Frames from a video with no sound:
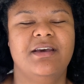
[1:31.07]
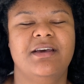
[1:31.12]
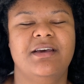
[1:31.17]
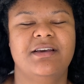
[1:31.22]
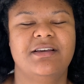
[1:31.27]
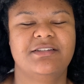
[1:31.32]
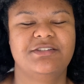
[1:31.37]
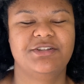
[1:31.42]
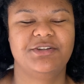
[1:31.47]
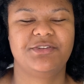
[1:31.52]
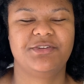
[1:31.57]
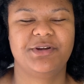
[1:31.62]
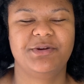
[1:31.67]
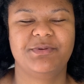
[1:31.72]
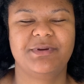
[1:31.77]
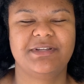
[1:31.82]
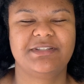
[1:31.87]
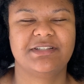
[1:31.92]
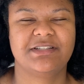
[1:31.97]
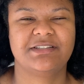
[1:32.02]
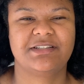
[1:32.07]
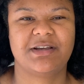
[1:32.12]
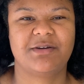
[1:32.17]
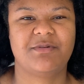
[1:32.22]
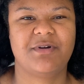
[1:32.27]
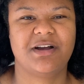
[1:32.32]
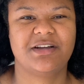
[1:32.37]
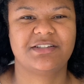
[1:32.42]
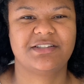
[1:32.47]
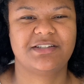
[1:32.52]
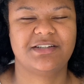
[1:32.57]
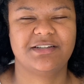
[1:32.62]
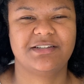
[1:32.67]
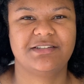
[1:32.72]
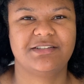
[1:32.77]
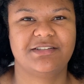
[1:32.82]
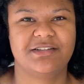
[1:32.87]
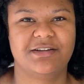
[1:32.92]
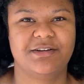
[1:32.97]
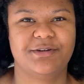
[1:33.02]
2-3 weeks since I washed it.
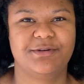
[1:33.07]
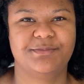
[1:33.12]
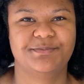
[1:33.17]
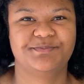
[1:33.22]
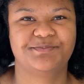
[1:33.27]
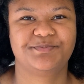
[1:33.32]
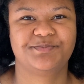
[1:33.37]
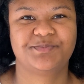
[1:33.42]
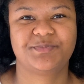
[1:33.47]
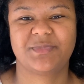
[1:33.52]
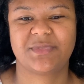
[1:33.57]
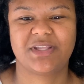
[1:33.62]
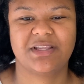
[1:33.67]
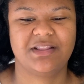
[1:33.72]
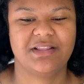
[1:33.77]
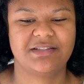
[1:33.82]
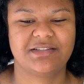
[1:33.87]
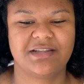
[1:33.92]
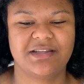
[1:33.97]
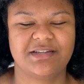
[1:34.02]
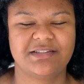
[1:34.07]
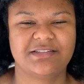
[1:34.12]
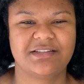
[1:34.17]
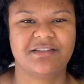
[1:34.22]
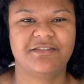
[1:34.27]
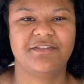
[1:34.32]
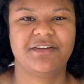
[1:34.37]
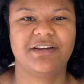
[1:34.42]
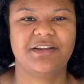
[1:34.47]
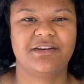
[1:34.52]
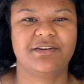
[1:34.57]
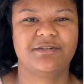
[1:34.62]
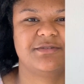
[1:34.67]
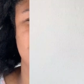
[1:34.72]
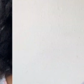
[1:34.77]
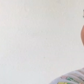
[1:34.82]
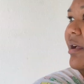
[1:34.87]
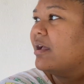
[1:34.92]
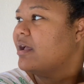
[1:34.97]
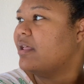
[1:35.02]
So let's get into the video.
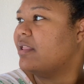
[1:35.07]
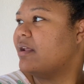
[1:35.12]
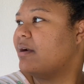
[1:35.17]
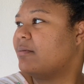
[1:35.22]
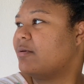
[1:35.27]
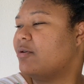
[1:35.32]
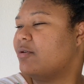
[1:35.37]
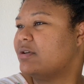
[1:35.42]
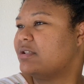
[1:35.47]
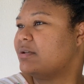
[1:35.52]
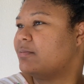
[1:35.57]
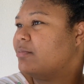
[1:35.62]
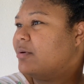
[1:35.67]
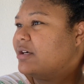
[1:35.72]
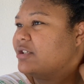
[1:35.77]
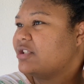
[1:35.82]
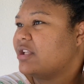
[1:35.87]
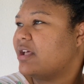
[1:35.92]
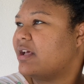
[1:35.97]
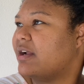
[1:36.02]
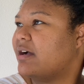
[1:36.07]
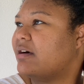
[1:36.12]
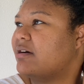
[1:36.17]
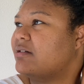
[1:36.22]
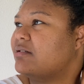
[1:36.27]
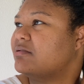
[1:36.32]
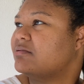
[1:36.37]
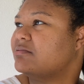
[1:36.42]
And then I'm going to brush that out.